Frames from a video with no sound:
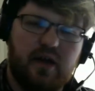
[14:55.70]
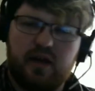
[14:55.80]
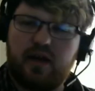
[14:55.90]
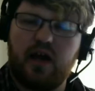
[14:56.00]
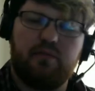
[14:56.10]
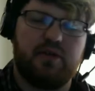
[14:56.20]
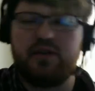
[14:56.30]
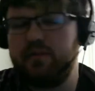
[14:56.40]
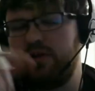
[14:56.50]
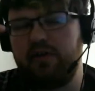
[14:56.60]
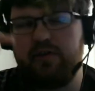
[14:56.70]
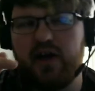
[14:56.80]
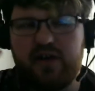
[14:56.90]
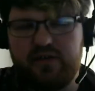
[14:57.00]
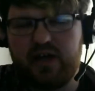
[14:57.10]
Comment some of your
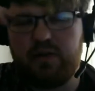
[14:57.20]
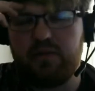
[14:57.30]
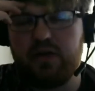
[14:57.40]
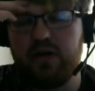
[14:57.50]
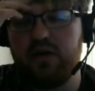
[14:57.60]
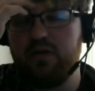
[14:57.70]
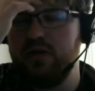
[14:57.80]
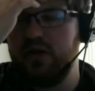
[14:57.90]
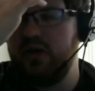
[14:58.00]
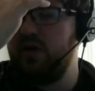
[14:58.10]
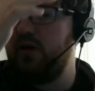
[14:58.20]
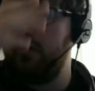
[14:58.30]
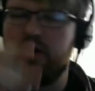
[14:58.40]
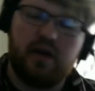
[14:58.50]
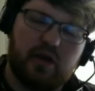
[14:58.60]
thoughts down below.
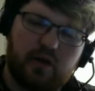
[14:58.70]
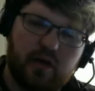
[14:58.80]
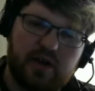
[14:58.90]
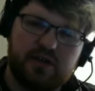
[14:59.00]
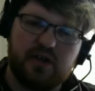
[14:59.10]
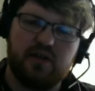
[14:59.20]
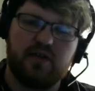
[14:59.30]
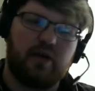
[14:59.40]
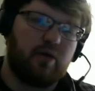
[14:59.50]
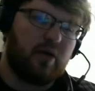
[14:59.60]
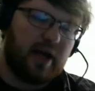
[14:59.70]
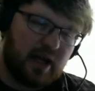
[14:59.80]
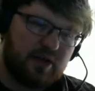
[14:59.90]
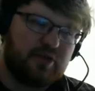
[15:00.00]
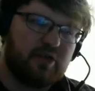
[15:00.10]
or any of your questions. I will
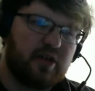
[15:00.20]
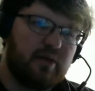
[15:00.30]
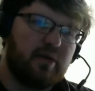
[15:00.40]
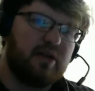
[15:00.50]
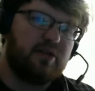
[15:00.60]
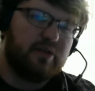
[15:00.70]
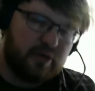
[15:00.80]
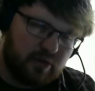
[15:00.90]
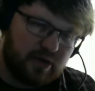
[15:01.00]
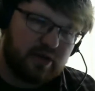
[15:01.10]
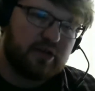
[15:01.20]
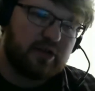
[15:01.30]
answer them as soon as